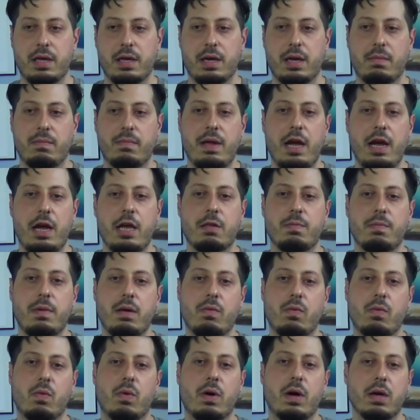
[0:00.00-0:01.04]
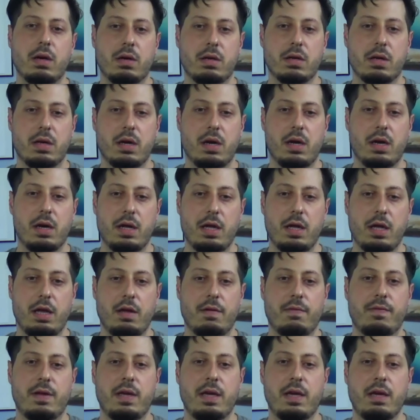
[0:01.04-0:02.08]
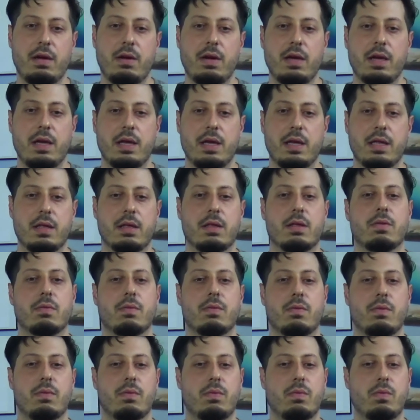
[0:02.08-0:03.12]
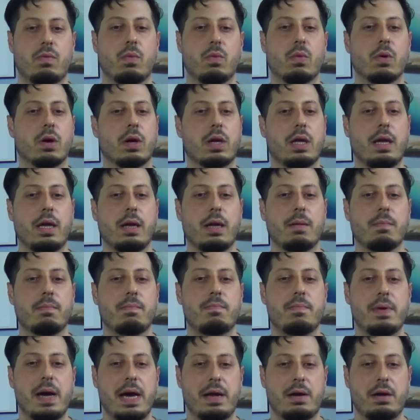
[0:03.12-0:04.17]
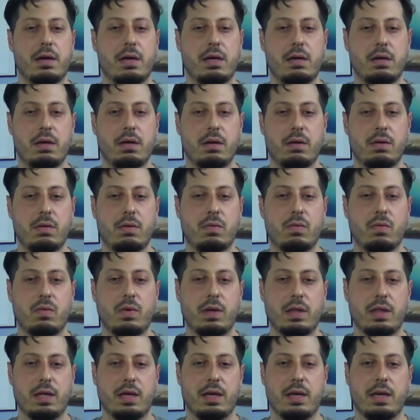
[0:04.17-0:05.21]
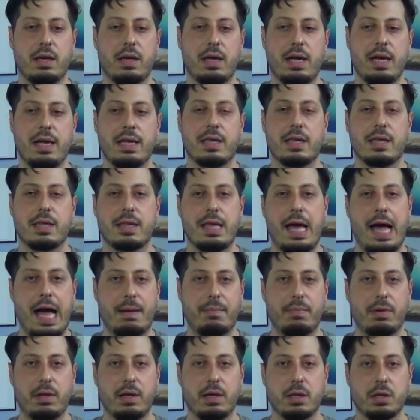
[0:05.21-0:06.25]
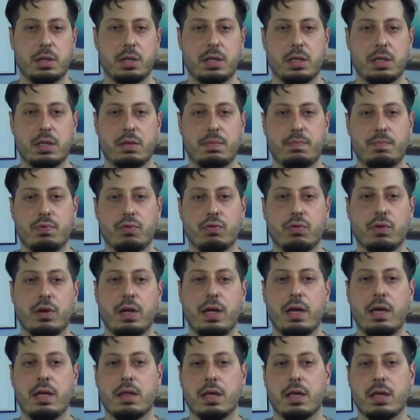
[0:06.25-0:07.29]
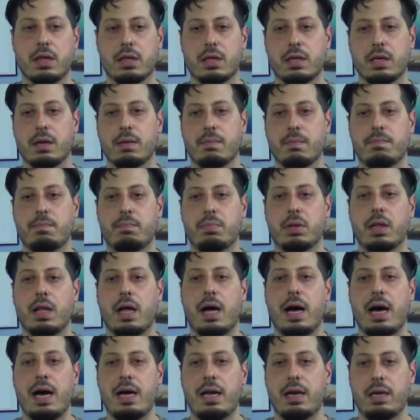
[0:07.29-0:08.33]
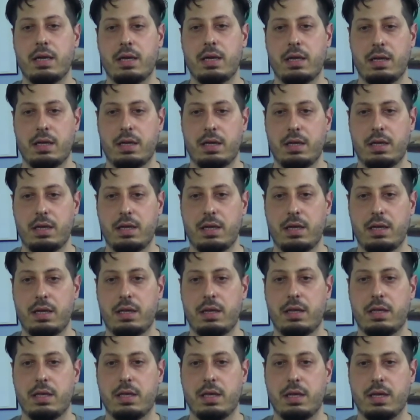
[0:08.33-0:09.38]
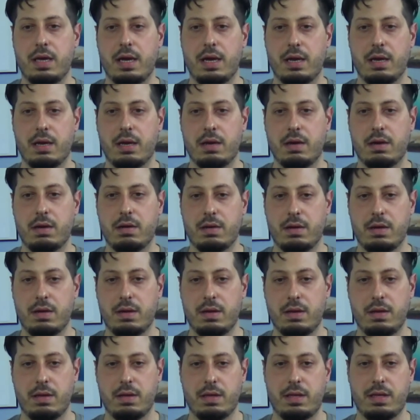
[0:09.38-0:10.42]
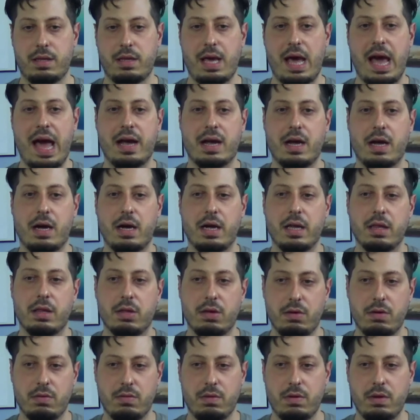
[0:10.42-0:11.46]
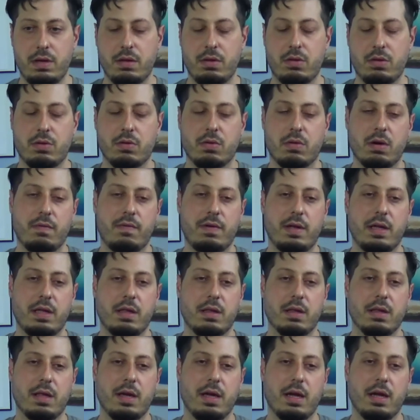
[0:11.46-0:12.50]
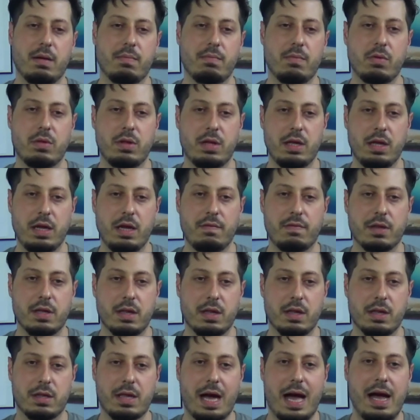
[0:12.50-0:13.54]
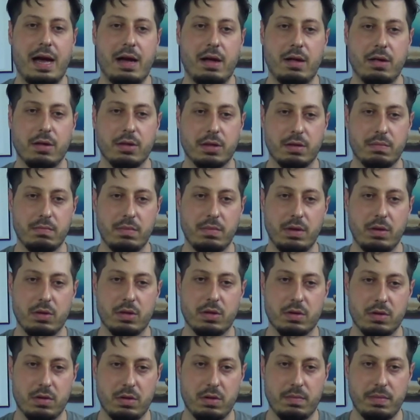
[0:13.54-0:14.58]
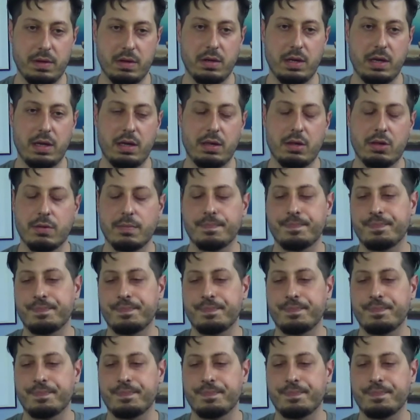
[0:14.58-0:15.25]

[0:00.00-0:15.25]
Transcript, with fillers: It makes me wonder if he is working better with an established pre-existing plot to then tack onto sort of his like motifs and styles and musical abilities,